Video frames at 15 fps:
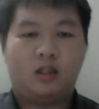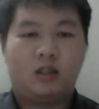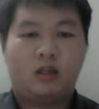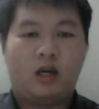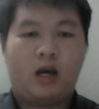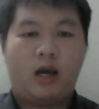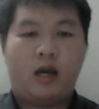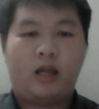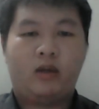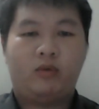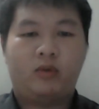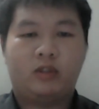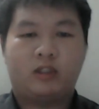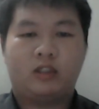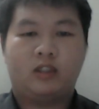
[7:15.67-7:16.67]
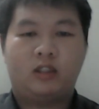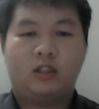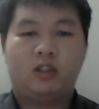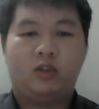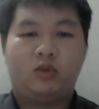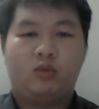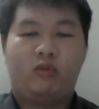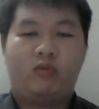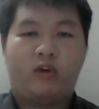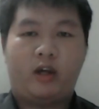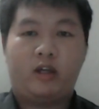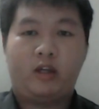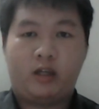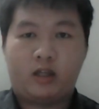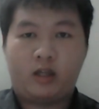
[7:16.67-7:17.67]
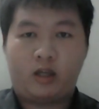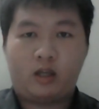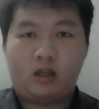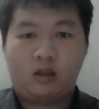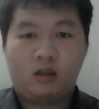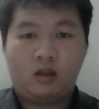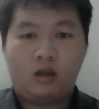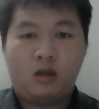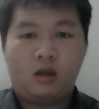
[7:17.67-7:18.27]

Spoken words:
a high resistance to fire and heat,